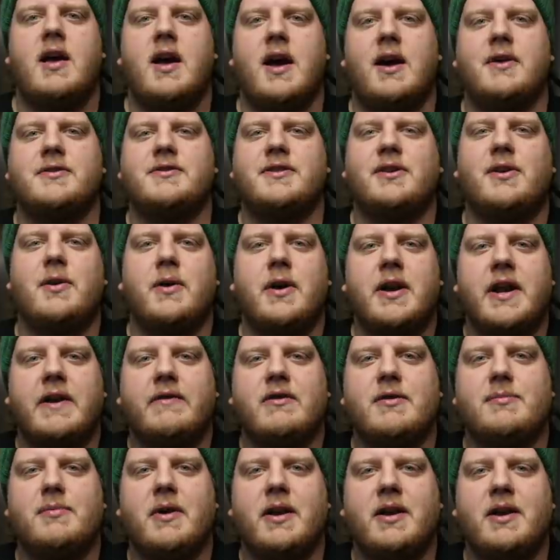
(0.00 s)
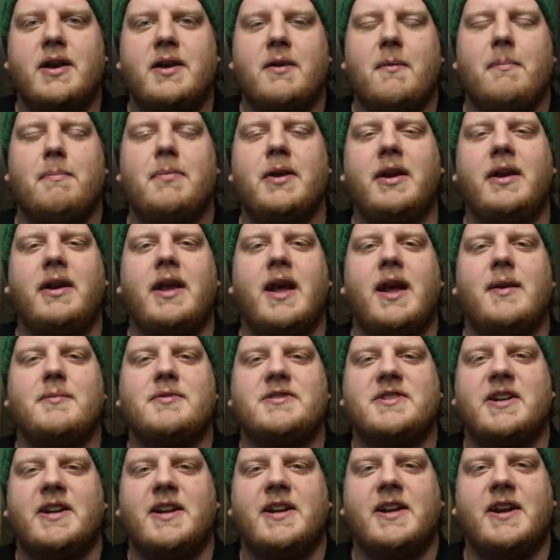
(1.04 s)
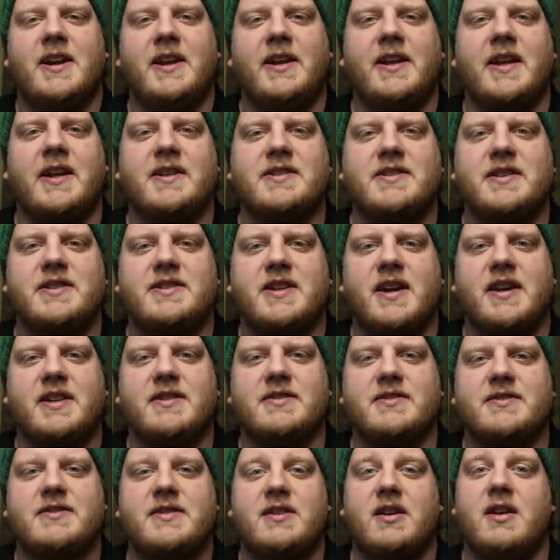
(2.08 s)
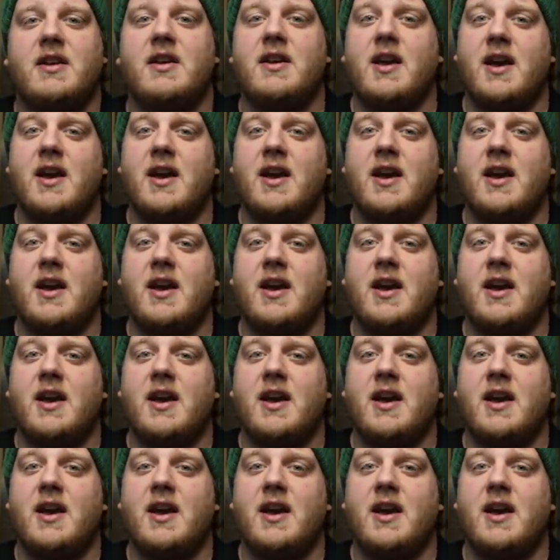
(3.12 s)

How's it going, everybody? Big game Sunday night against the Titans.